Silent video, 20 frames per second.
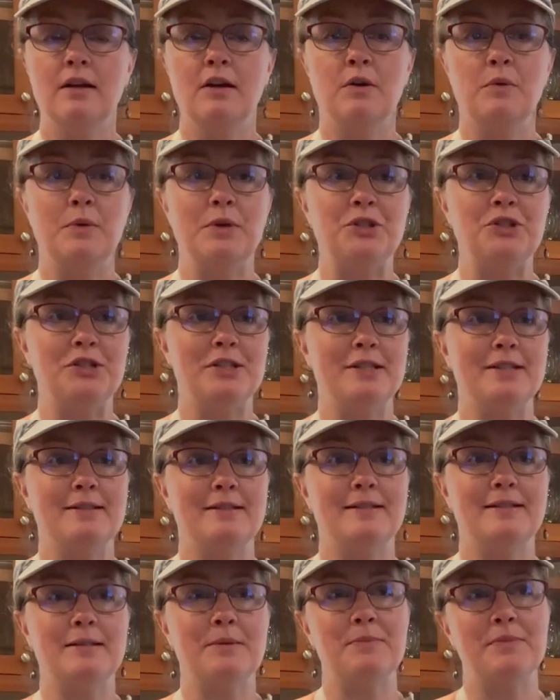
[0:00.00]
which
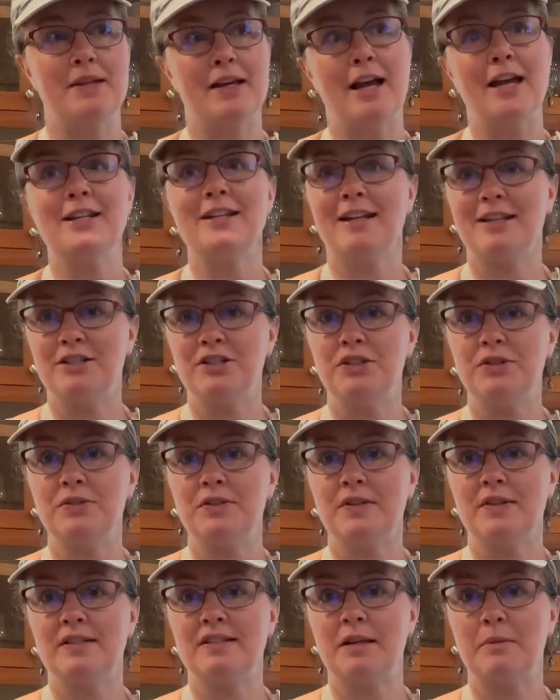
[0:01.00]
is something I like to use in
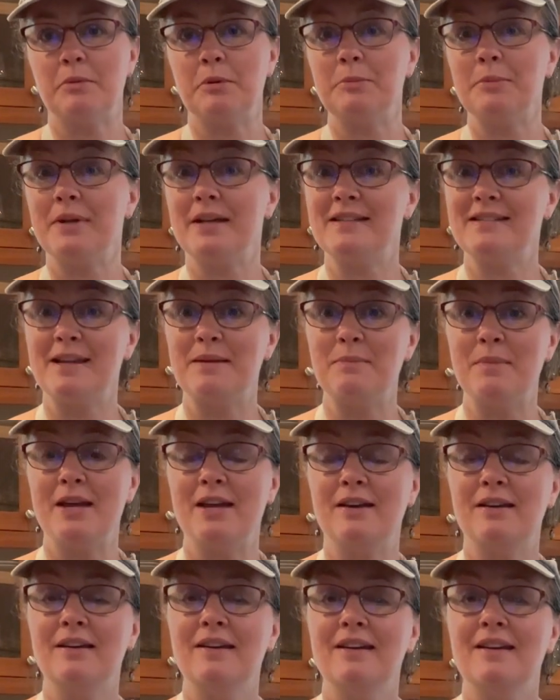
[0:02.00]
the summer because I
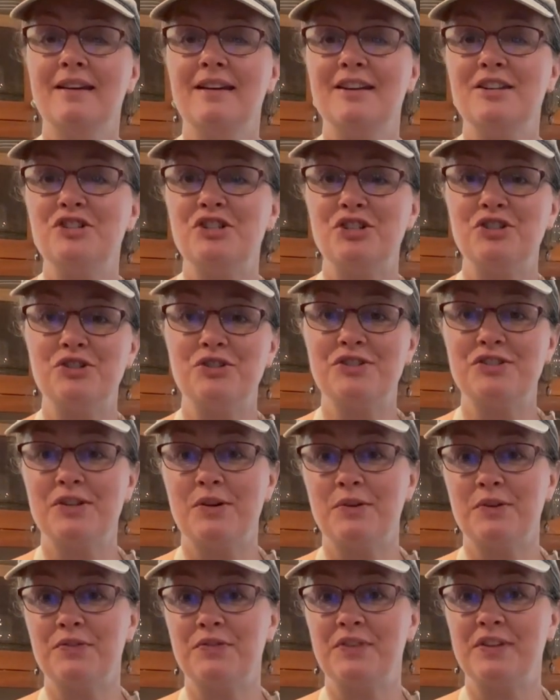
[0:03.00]
make ginger
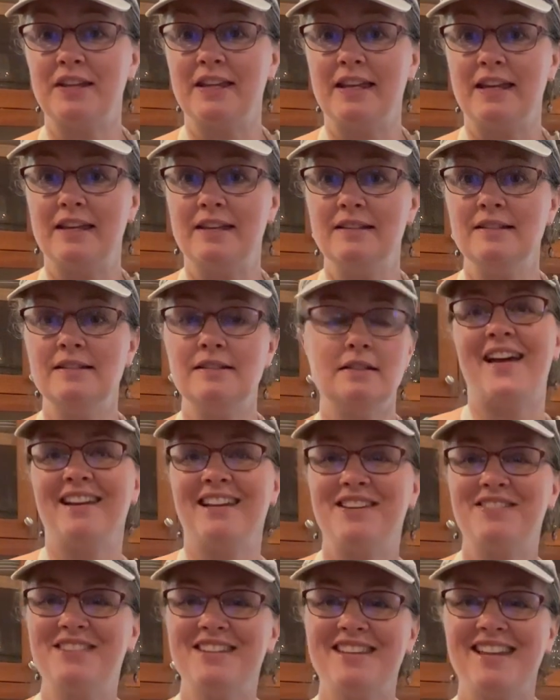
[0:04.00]
soda for the kids. It
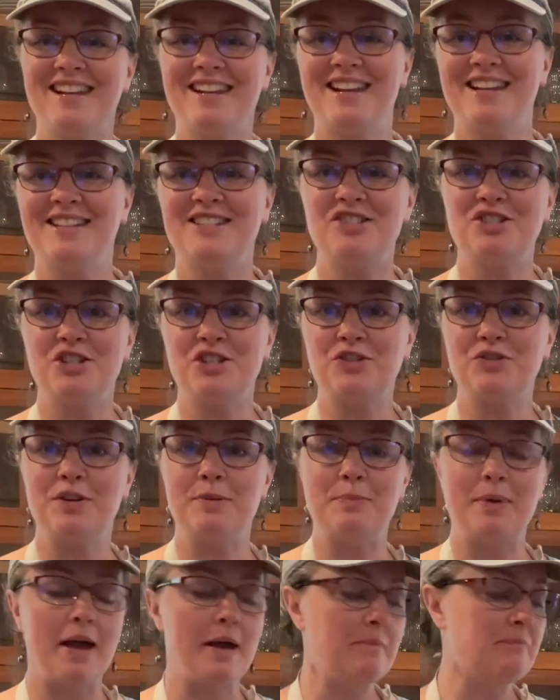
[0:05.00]
gives it that nice gingery
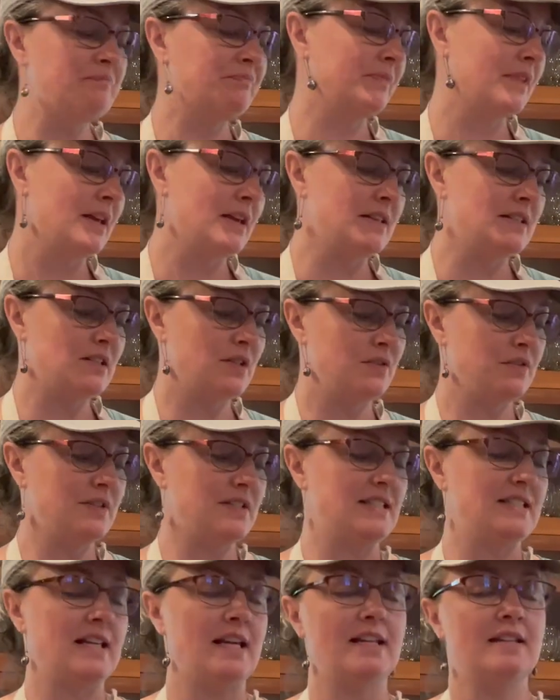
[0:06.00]
pep. So
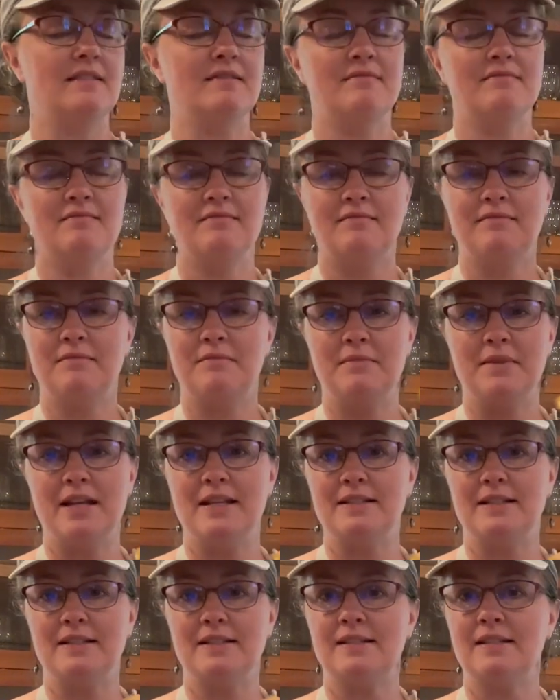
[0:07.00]
instead, because
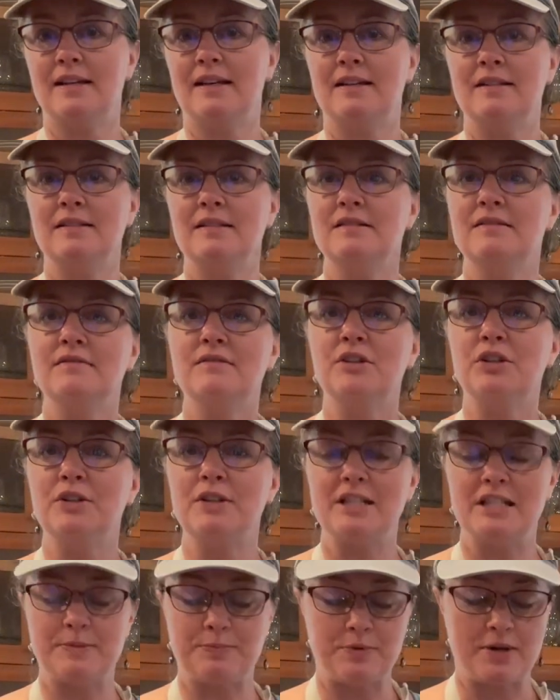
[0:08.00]
it's early
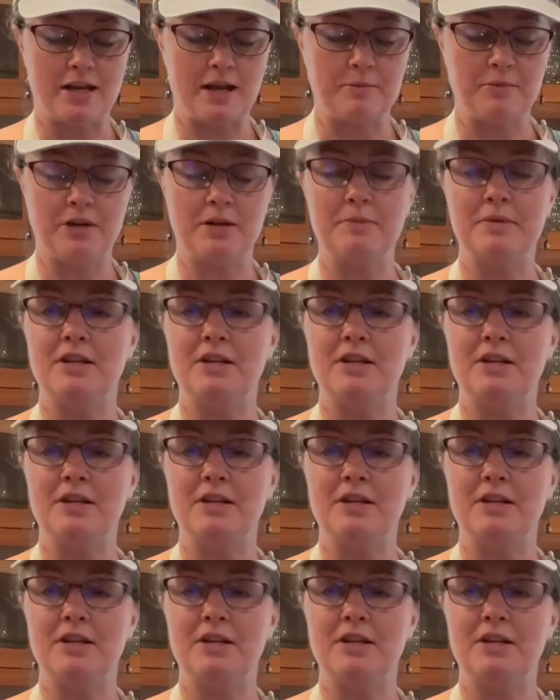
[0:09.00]
spring, I'm going to be